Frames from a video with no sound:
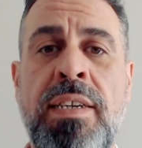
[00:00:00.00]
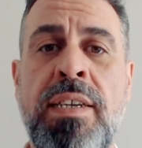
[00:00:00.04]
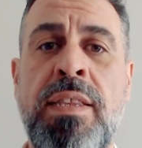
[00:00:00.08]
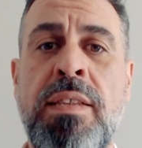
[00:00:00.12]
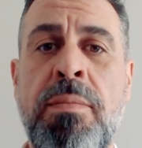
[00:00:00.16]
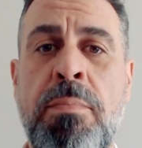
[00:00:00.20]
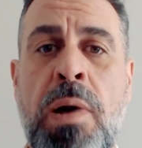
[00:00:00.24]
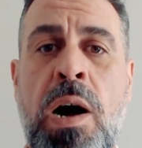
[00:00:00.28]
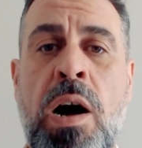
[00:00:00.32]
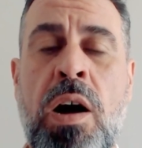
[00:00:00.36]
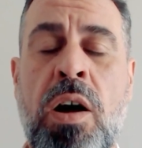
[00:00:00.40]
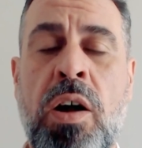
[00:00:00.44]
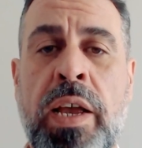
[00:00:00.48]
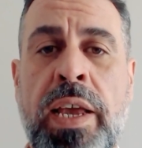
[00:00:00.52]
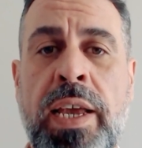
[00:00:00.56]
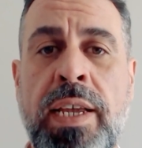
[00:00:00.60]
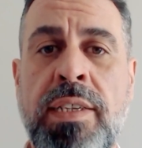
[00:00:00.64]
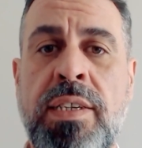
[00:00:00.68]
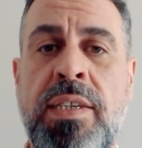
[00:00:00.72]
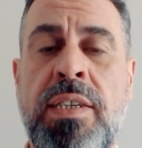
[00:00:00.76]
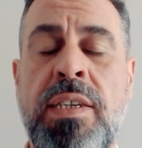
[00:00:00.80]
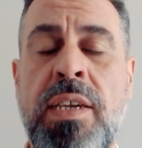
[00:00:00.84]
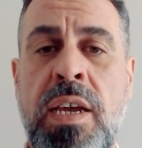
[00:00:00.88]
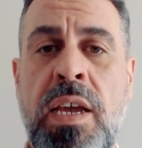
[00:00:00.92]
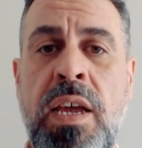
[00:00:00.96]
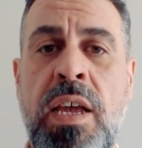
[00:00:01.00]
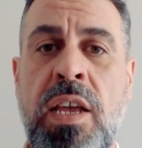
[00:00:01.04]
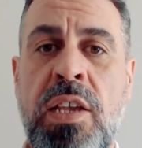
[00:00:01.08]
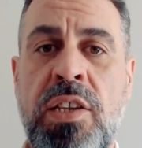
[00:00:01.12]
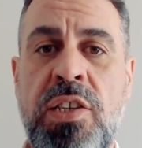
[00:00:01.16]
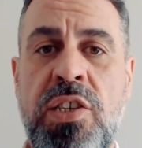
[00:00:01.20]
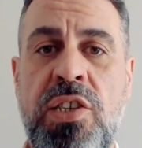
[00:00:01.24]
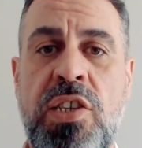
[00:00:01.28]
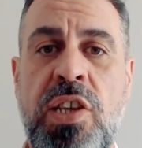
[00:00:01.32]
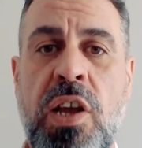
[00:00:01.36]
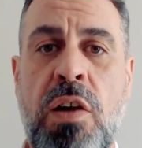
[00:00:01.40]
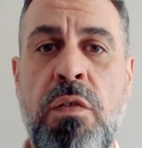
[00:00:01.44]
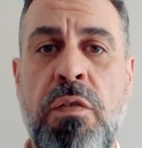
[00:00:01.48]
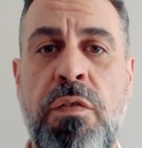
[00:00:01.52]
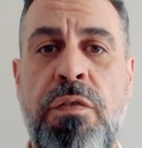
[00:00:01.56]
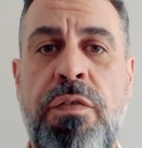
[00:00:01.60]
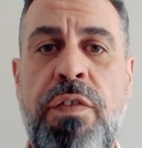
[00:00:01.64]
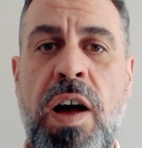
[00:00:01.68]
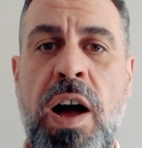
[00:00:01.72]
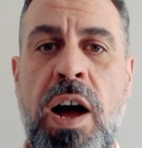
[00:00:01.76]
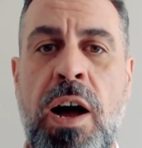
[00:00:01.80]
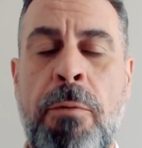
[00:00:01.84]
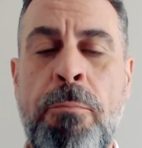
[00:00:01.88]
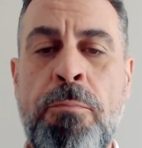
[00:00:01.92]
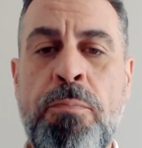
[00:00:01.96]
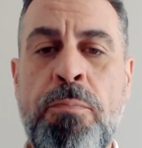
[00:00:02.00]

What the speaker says: the markets so far.